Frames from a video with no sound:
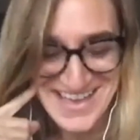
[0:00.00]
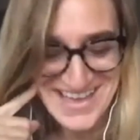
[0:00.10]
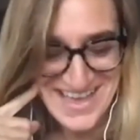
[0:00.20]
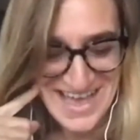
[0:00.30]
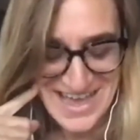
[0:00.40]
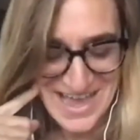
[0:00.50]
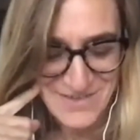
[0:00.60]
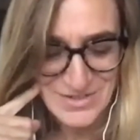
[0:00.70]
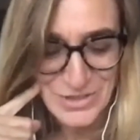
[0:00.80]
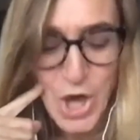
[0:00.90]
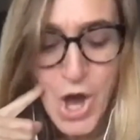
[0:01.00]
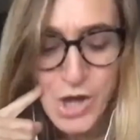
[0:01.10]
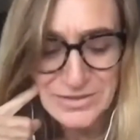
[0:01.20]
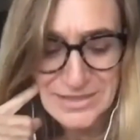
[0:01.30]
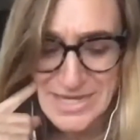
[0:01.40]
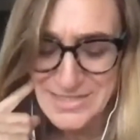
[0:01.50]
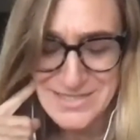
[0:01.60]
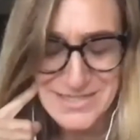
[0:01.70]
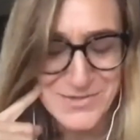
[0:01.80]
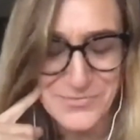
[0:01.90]
have a long
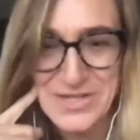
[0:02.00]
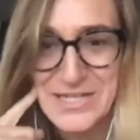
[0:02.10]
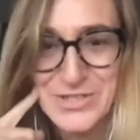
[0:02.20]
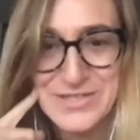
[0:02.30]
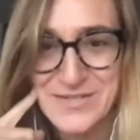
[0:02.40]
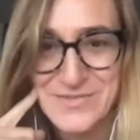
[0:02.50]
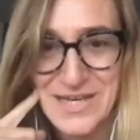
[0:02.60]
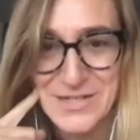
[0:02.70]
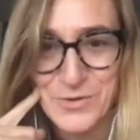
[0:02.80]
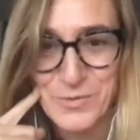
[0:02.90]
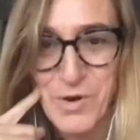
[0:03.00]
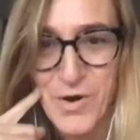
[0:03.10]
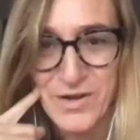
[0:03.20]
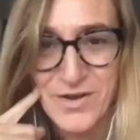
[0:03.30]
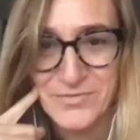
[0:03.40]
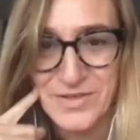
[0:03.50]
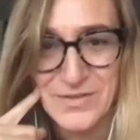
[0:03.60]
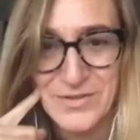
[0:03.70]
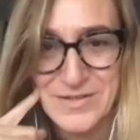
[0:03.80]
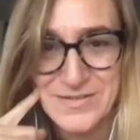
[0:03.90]
list of initiatives that you're part of,
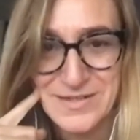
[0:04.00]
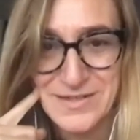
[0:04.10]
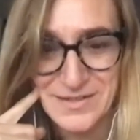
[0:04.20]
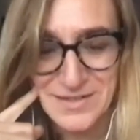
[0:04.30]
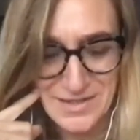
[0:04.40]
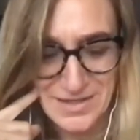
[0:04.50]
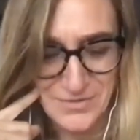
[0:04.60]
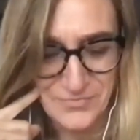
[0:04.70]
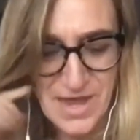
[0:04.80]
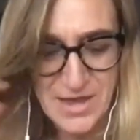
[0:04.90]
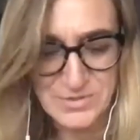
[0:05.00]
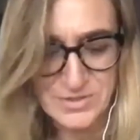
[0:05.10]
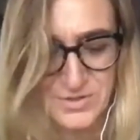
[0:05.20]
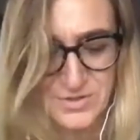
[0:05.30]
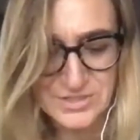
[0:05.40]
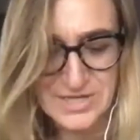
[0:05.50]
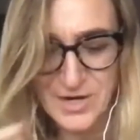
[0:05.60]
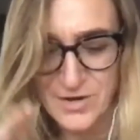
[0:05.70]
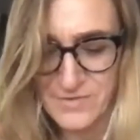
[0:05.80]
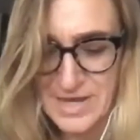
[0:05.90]
either as a founder,
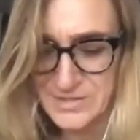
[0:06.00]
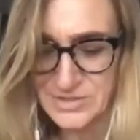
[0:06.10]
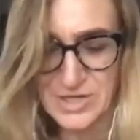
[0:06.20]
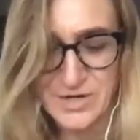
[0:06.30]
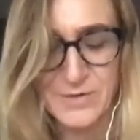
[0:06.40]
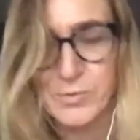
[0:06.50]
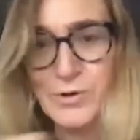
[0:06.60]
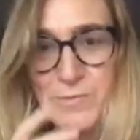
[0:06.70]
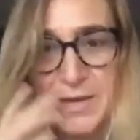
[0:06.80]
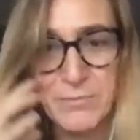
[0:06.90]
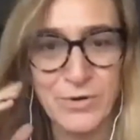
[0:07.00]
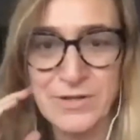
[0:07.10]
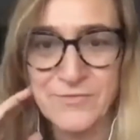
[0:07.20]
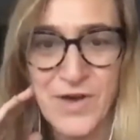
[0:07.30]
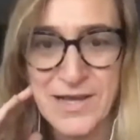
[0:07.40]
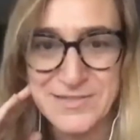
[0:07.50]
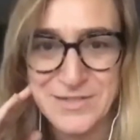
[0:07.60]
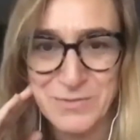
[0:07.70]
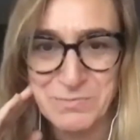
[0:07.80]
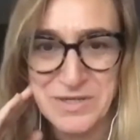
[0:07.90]
chair, vice chair, board member,
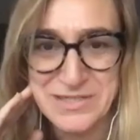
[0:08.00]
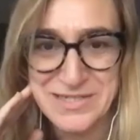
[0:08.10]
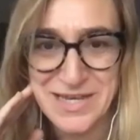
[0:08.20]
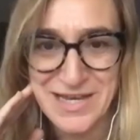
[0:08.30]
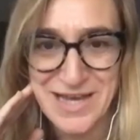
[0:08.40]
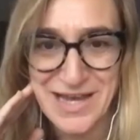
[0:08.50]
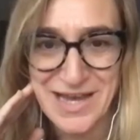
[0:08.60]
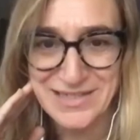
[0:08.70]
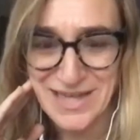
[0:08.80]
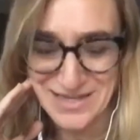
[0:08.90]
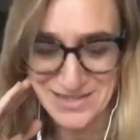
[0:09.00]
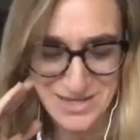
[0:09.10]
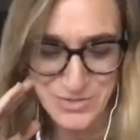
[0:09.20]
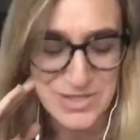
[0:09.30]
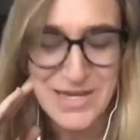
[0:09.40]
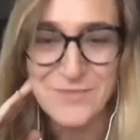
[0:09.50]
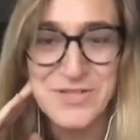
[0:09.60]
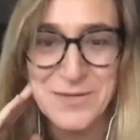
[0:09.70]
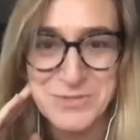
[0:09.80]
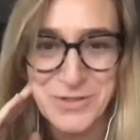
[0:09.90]
advisor, but I don't think I have
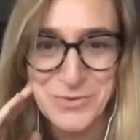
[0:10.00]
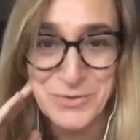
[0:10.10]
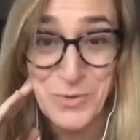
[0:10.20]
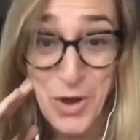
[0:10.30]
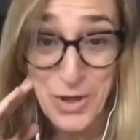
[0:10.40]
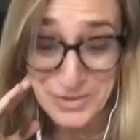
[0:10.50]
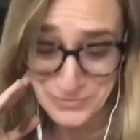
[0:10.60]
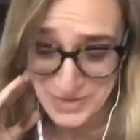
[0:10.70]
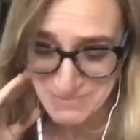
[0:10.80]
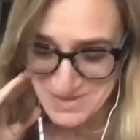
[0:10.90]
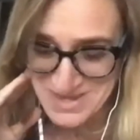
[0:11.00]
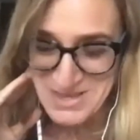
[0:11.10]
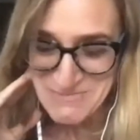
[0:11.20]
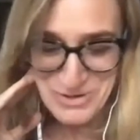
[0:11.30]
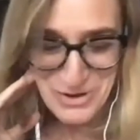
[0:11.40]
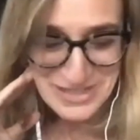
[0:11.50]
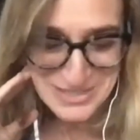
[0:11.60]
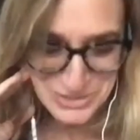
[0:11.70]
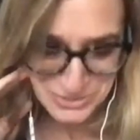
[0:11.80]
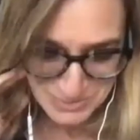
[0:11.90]
time to go through all of them. They're all
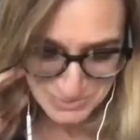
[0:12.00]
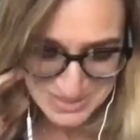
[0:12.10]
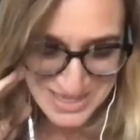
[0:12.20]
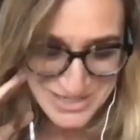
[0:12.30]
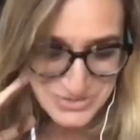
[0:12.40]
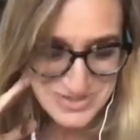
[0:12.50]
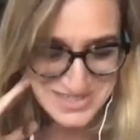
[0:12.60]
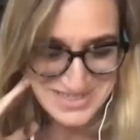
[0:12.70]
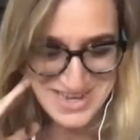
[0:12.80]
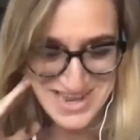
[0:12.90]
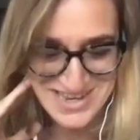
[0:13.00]
extremely interesting